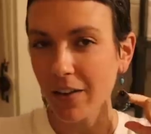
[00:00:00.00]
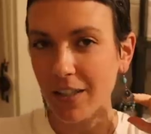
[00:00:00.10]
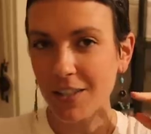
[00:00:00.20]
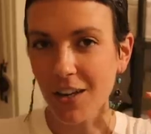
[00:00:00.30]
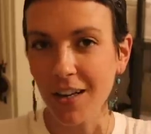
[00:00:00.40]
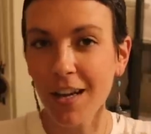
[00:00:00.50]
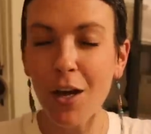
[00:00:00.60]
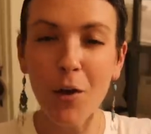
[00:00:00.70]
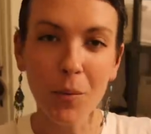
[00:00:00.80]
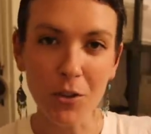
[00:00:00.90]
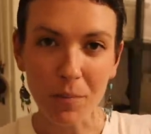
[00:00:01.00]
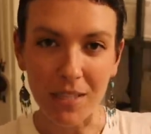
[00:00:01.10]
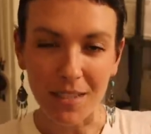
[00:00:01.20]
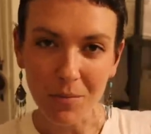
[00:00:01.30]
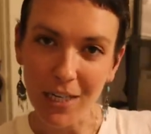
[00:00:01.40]
earrings on, which
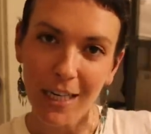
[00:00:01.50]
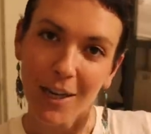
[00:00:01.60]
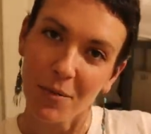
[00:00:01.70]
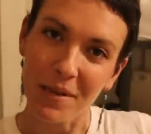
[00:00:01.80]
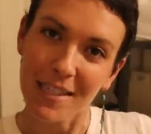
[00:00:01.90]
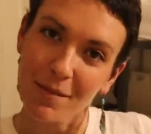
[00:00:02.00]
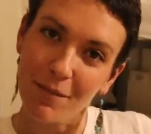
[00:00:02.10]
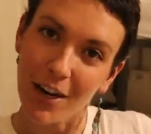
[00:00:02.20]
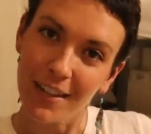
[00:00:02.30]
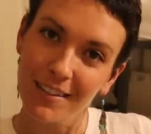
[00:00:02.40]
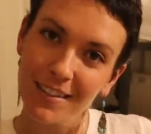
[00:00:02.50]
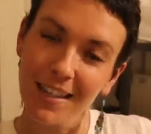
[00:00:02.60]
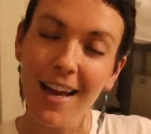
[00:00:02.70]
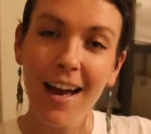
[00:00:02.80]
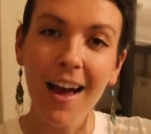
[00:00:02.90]
means I'm ready to go meet some friends.
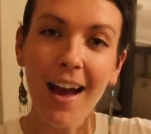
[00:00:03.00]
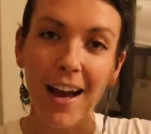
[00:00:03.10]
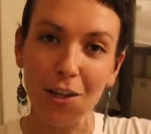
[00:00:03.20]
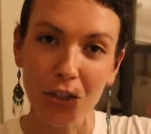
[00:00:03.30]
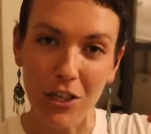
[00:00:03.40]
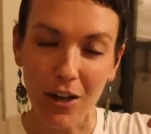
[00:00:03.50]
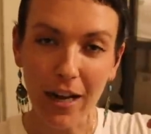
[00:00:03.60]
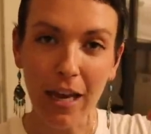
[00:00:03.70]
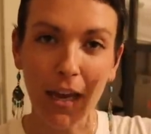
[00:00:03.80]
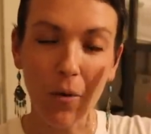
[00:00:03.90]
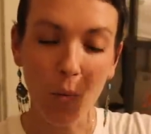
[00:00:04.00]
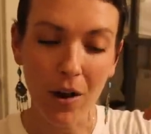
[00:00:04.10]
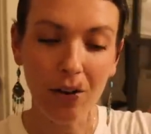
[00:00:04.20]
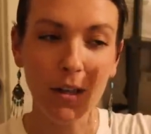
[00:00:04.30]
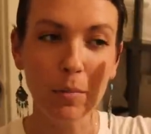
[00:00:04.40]
I actually got a
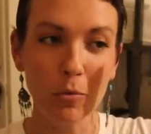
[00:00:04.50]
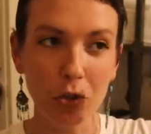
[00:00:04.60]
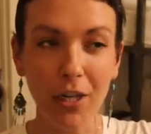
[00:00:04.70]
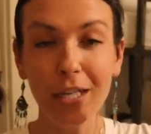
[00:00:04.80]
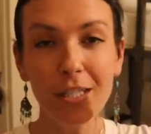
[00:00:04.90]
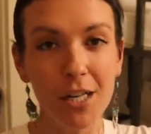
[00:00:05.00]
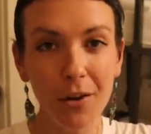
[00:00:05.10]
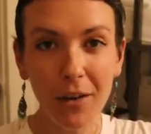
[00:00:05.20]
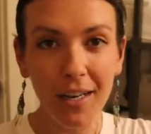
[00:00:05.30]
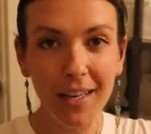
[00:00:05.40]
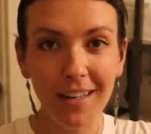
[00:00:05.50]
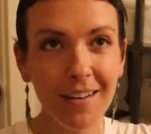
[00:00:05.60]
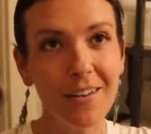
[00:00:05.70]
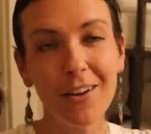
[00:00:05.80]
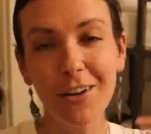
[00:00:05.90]
welcome drink token
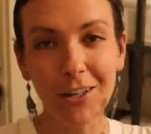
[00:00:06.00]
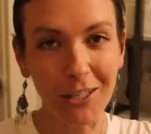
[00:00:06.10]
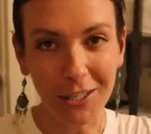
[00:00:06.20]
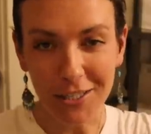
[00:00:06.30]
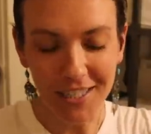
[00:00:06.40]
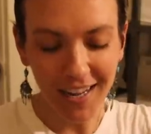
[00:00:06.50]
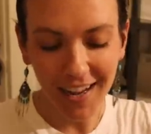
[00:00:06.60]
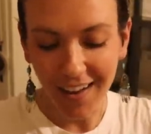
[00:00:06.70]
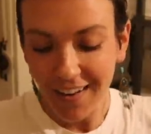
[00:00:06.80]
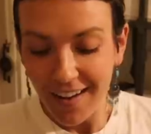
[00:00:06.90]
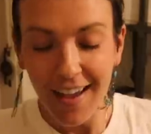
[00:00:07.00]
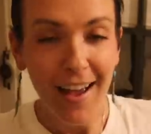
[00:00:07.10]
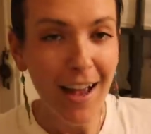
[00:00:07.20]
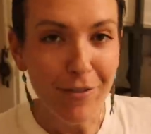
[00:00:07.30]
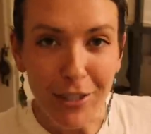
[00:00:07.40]
earlier today.
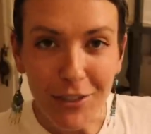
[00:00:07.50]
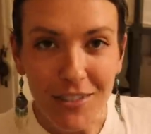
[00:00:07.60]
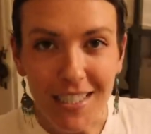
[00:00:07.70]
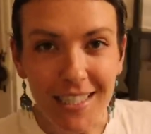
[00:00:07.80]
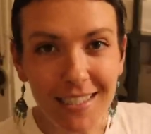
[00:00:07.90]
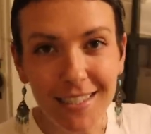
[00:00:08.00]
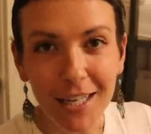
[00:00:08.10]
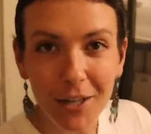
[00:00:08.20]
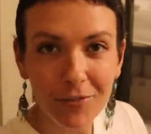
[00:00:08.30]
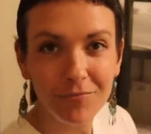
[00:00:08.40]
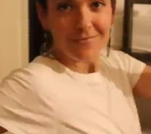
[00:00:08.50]
Haven't used it, so